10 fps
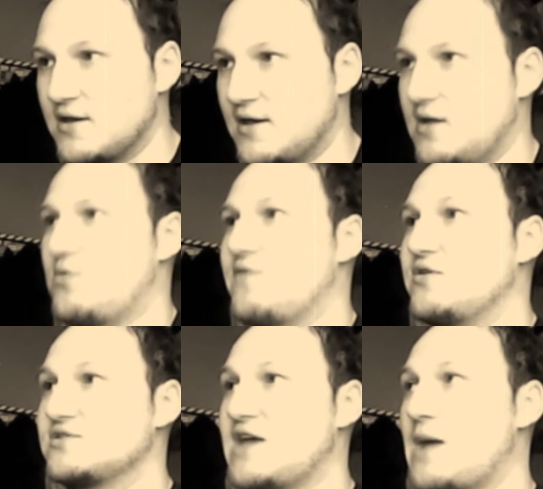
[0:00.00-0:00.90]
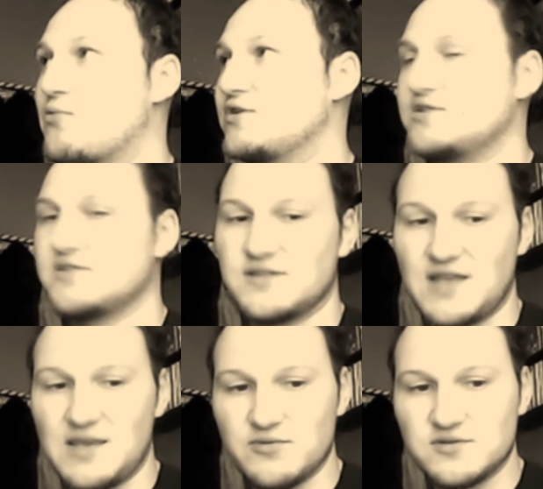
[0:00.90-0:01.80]
and whether you'll see apparitions and
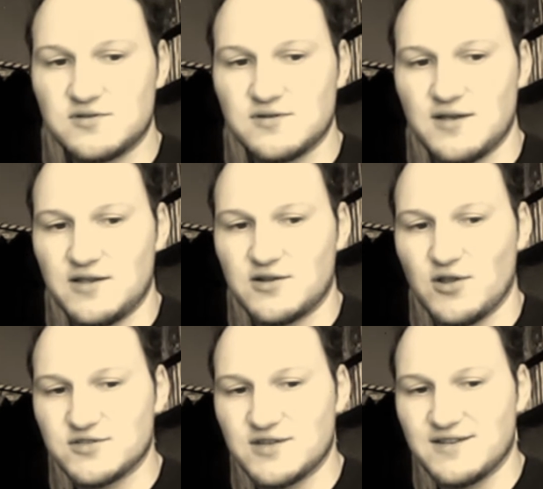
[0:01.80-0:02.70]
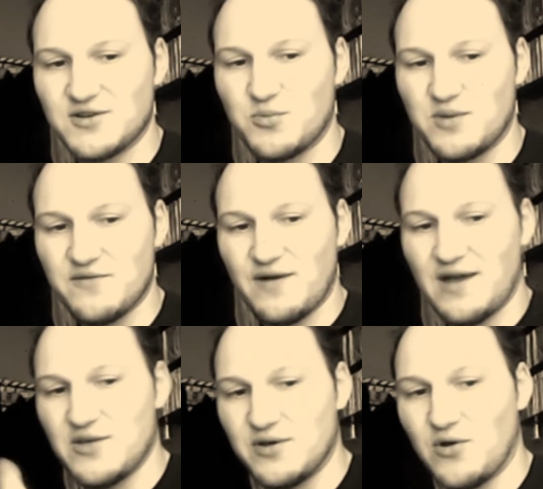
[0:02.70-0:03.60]
demons in your closet that come and
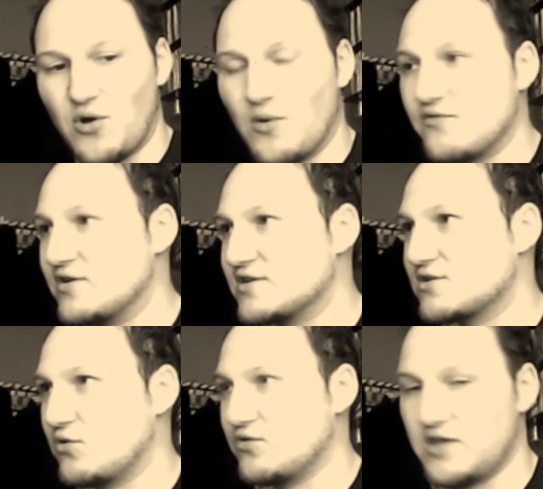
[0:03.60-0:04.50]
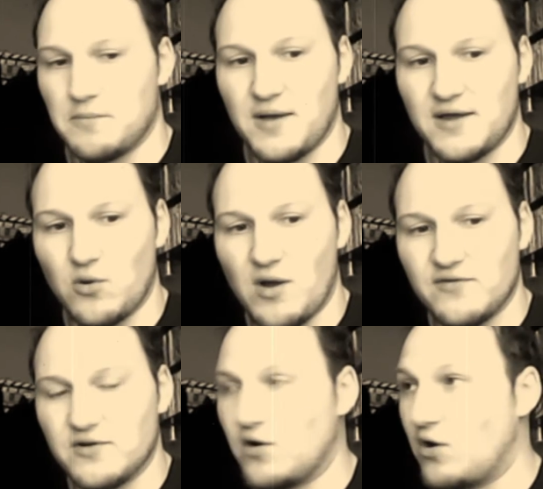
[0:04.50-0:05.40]
invite you in, or whether it's under your bed or
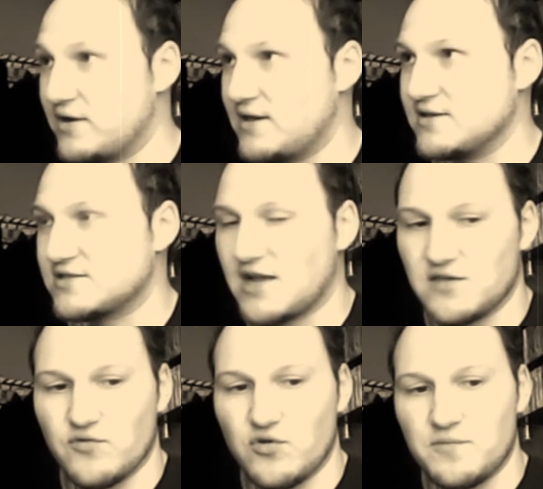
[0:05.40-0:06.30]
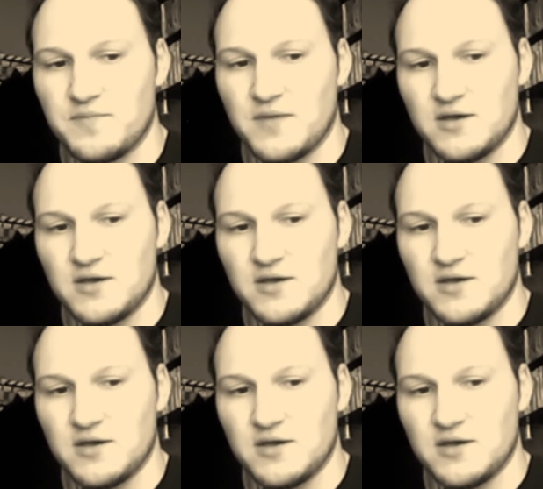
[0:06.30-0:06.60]
whatever, or inside your room.